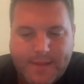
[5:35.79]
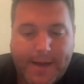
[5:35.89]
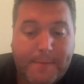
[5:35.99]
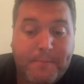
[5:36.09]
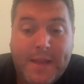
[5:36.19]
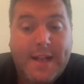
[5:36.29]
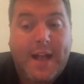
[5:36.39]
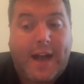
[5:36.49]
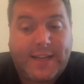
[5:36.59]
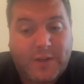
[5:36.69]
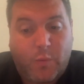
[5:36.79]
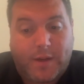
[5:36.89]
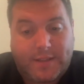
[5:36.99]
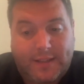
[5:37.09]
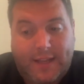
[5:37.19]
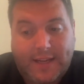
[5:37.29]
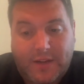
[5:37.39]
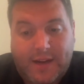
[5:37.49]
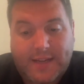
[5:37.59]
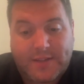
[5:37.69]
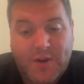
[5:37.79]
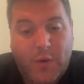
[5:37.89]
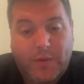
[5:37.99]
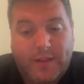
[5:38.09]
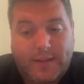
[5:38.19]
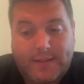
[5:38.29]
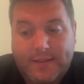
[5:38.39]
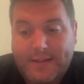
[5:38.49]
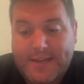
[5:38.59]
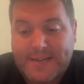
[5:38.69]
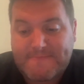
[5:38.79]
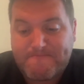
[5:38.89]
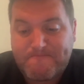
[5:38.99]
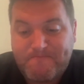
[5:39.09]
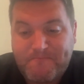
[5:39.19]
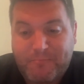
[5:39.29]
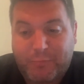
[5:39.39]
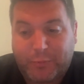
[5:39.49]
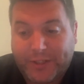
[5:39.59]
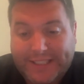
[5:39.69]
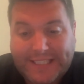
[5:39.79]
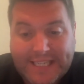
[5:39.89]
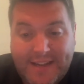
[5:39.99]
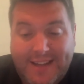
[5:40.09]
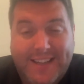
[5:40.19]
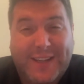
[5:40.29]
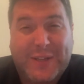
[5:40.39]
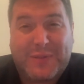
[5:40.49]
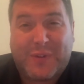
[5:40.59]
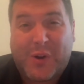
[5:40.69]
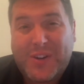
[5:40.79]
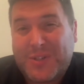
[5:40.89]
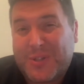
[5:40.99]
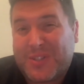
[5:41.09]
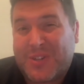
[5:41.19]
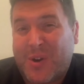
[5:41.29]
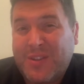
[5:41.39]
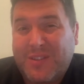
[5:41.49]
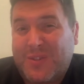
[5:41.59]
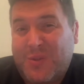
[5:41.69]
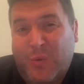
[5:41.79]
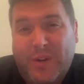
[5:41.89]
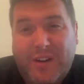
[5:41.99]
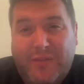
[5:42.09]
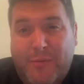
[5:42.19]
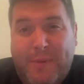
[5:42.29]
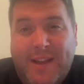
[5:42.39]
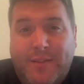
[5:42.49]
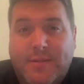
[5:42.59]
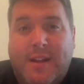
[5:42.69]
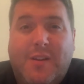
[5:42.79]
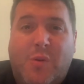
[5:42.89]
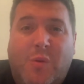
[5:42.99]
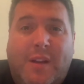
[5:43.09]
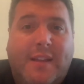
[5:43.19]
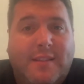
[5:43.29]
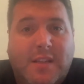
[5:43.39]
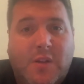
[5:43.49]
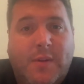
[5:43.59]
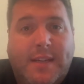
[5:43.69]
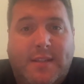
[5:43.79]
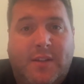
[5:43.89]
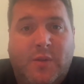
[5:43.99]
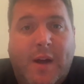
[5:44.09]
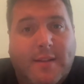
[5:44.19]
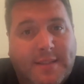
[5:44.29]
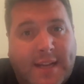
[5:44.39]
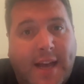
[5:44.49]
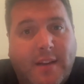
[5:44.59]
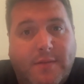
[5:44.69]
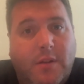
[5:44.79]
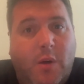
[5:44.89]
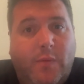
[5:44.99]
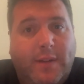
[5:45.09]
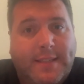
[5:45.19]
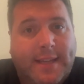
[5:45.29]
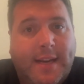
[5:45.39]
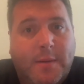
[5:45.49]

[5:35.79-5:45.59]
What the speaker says: I did want to let you guys know that really, as far as just starting the school year for band, there's not a whole lot that you need to do outside of hopefully setting up